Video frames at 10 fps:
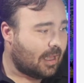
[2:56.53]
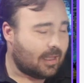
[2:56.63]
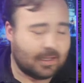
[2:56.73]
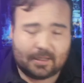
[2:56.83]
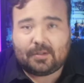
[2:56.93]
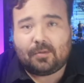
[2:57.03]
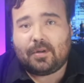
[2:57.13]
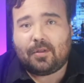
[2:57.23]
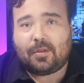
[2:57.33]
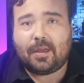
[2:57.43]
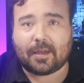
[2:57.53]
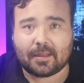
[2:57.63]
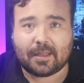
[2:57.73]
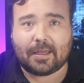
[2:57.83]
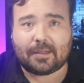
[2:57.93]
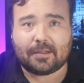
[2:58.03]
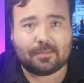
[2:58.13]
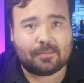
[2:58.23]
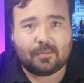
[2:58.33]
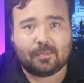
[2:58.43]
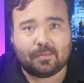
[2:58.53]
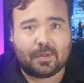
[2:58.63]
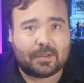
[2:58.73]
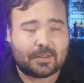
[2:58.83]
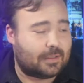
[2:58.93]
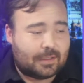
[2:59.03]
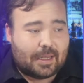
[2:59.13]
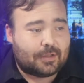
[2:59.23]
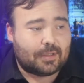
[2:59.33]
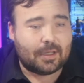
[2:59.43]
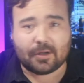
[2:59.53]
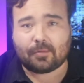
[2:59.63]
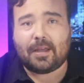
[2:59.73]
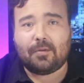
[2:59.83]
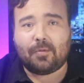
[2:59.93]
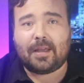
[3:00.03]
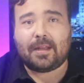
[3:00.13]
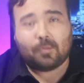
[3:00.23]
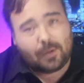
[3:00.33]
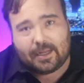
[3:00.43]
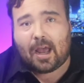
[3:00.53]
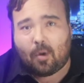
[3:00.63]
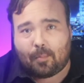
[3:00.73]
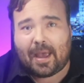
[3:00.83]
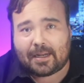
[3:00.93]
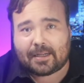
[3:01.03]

It's the real thing. Like, this is actually a great way to weed out bad